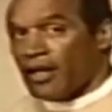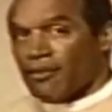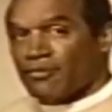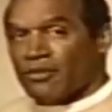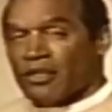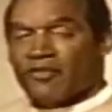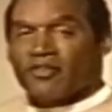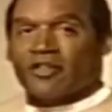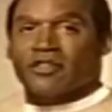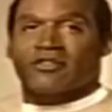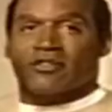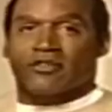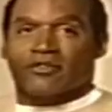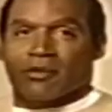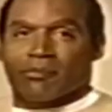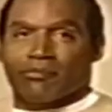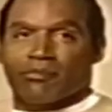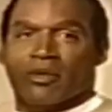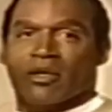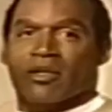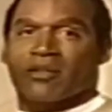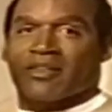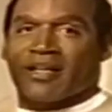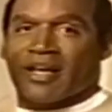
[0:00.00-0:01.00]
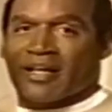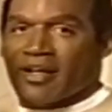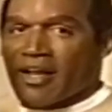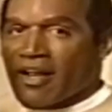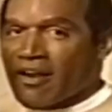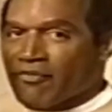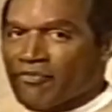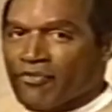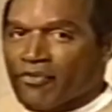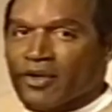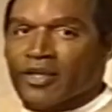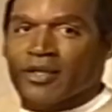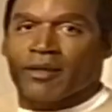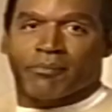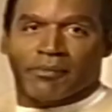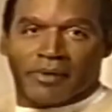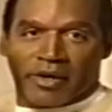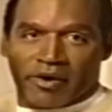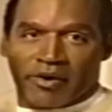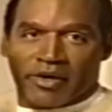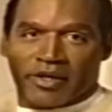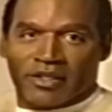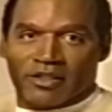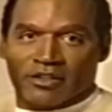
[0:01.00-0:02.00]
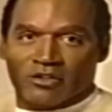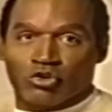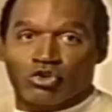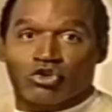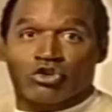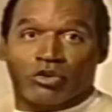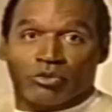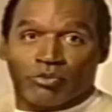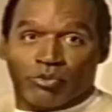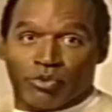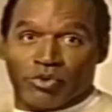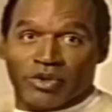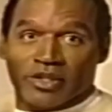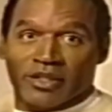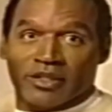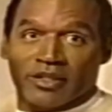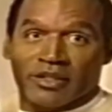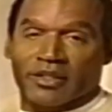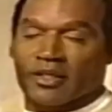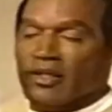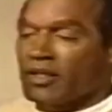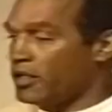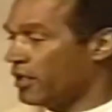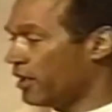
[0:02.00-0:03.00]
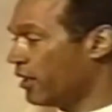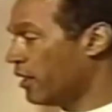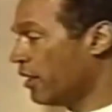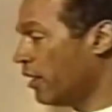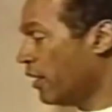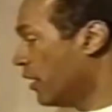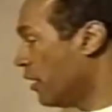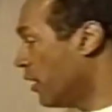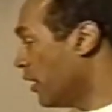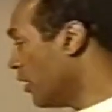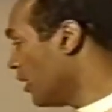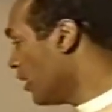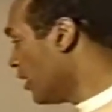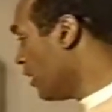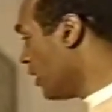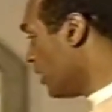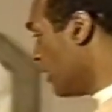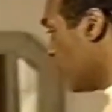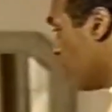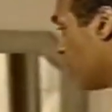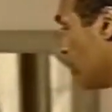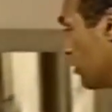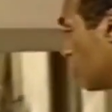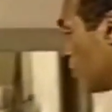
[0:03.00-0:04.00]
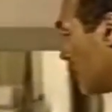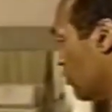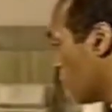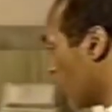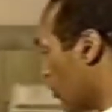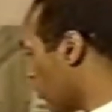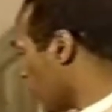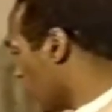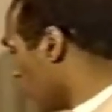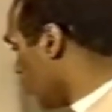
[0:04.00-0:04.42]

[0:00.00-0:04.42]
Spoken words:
I believe this is a book that every American should read. This is the